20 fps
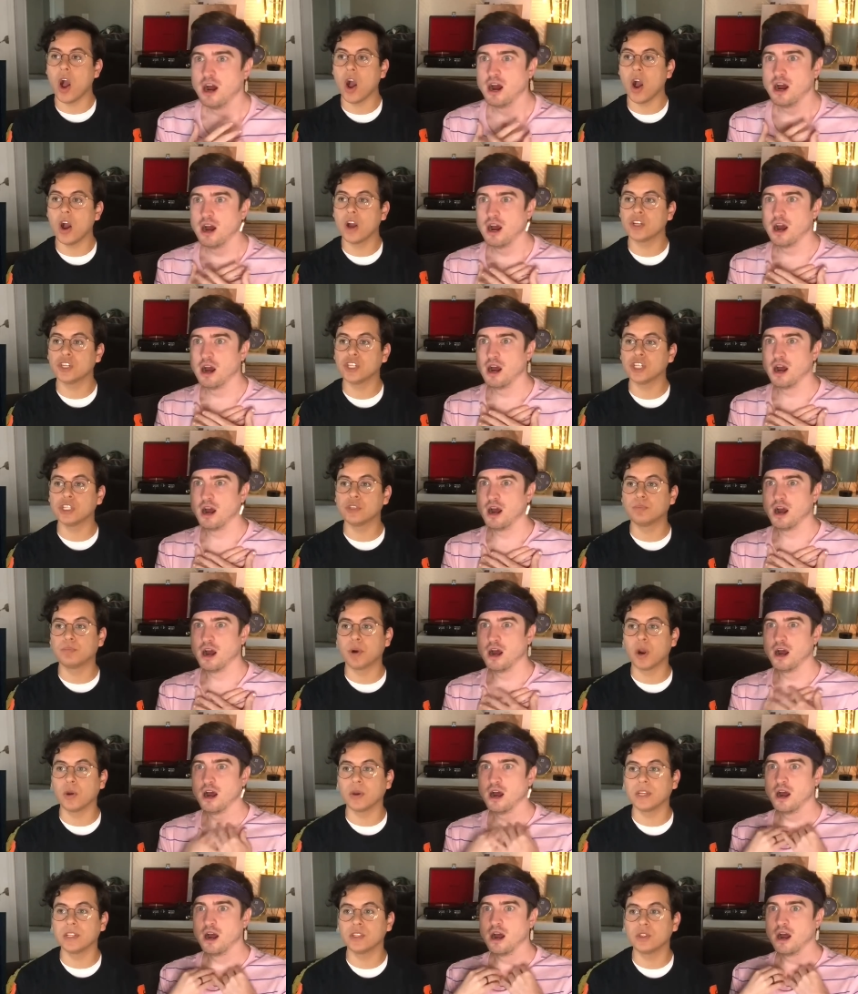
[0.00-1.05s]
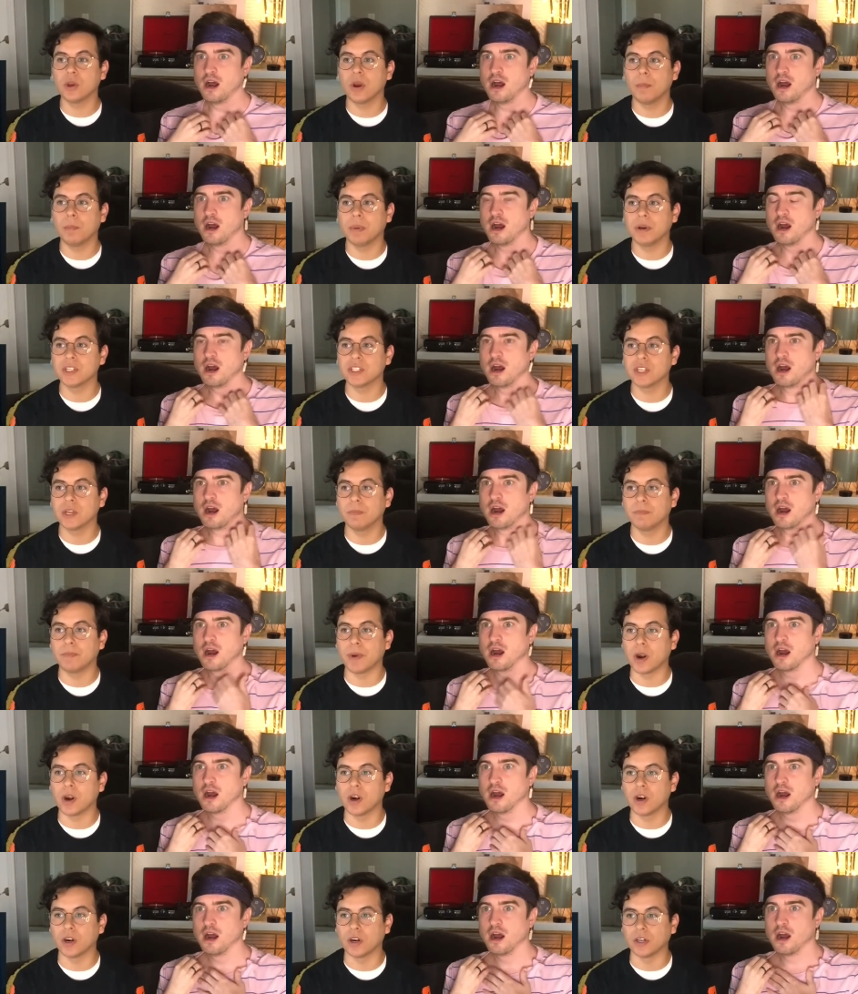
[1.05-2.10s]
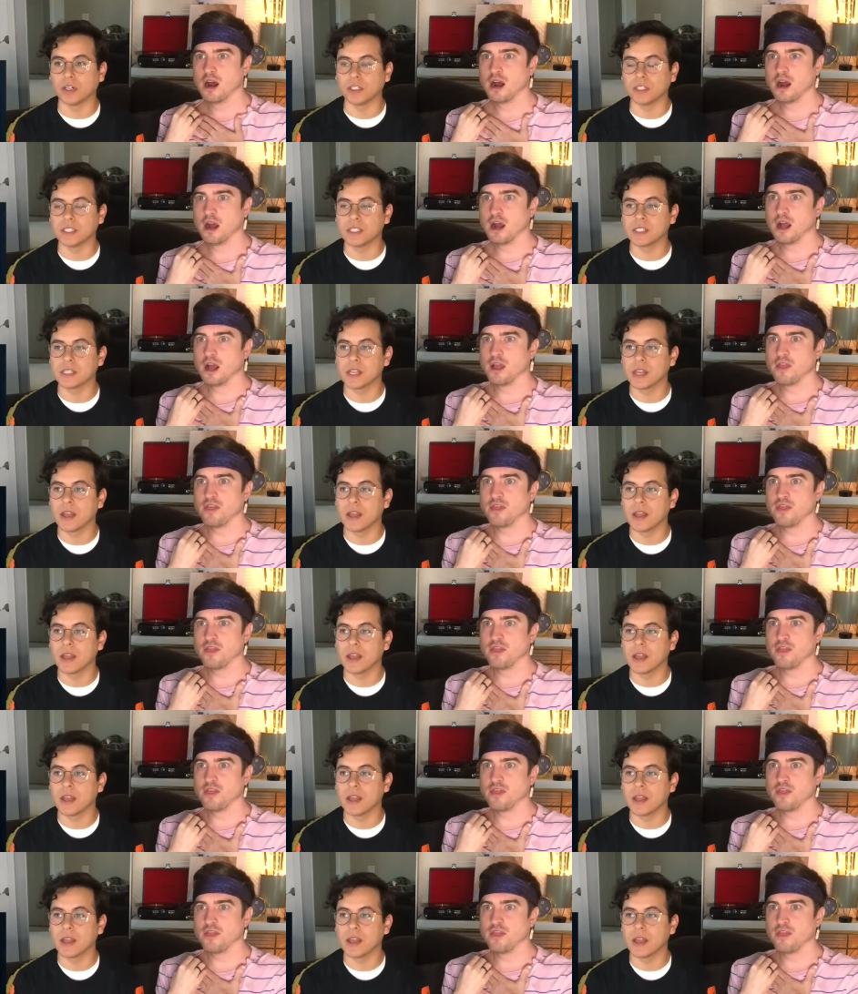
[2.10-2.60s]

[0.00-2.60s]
Speaker 1: Oh, she's broken to a bunch of birds.